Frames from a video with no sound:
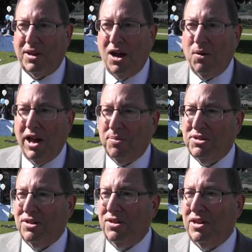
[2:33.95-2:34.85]
Oh,
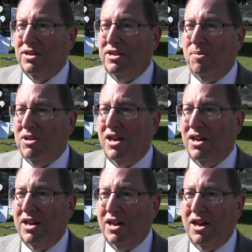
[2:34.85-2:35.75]
absolutely
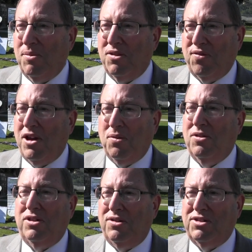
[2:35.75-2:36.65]
intimidating. I mean, if I
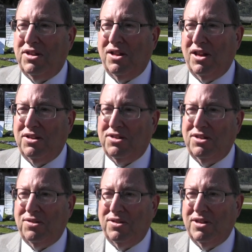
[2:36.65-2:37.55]
were a UCLA
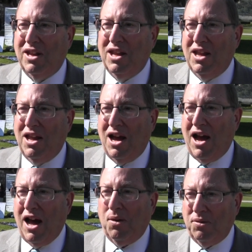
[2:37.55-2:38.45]
student,
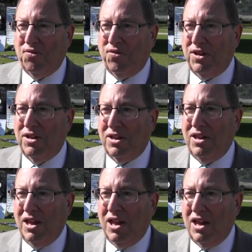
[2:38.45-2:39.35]
I would
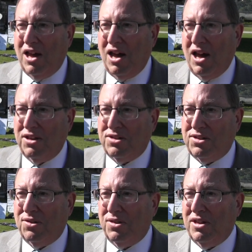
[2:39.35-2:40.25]
feel
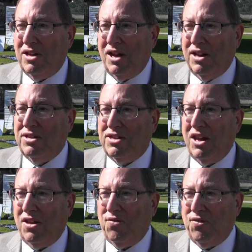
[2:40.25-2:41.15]
certainly
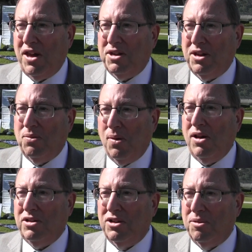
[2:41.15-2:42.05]
unsafe and
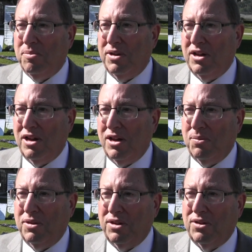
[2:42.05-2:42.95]
unwelcome
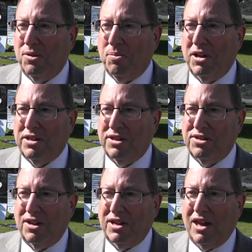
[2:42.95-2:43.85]
with a group like
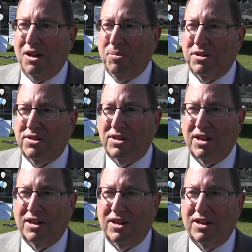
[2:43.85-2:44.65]
this on campus.